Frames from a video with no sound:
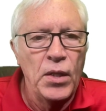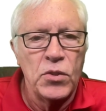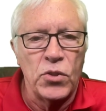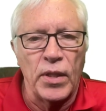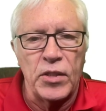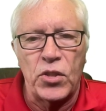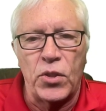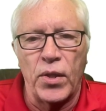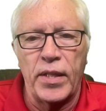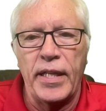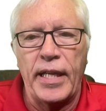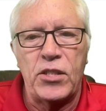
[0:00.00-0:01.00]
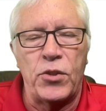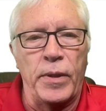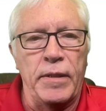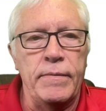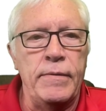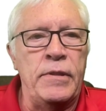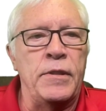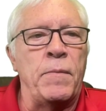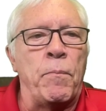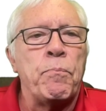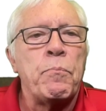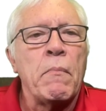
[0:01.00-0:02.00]
So let's go to the next one.
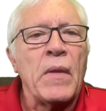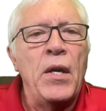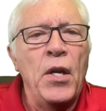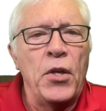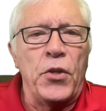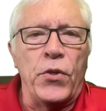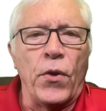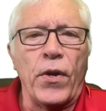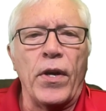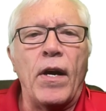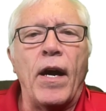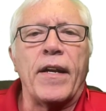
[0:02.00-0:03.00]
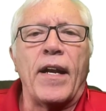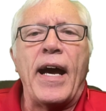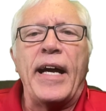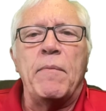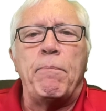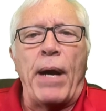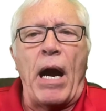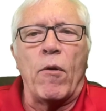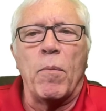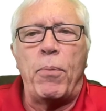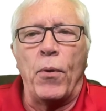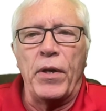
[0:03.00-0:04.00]
Your online
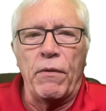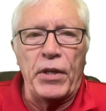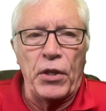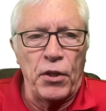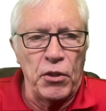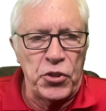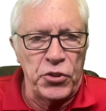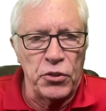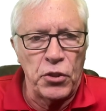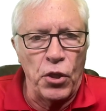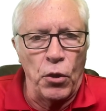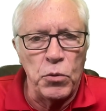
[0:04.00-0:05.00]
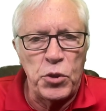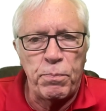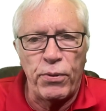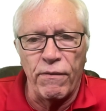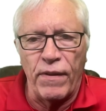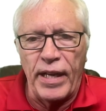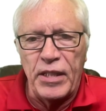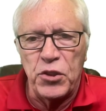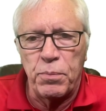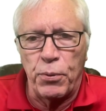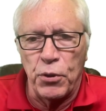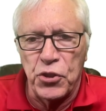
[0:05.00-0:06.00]
PowerPoint rehearsal coach
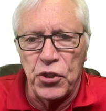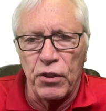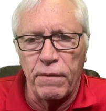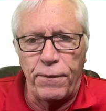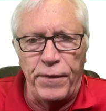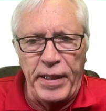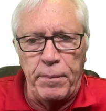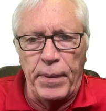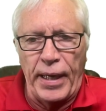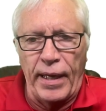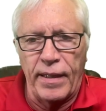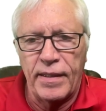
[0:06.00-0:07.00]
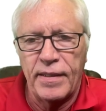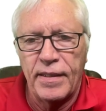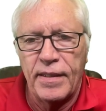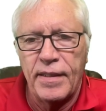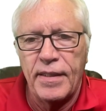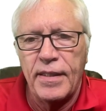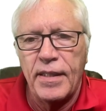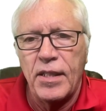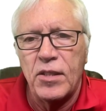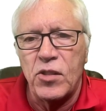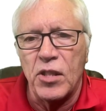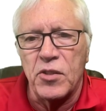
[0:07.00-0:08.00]
provides personal feedback. It
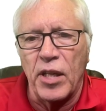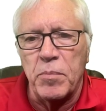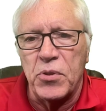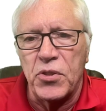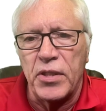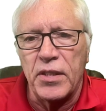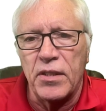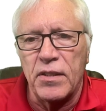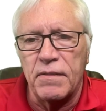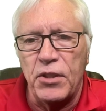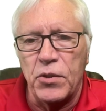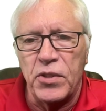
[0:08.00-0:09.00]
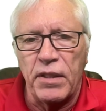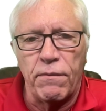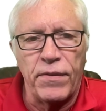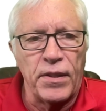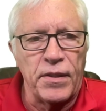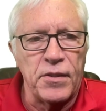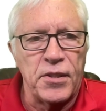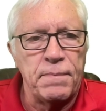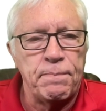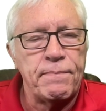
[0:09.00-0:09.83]
says I'm still using fillers.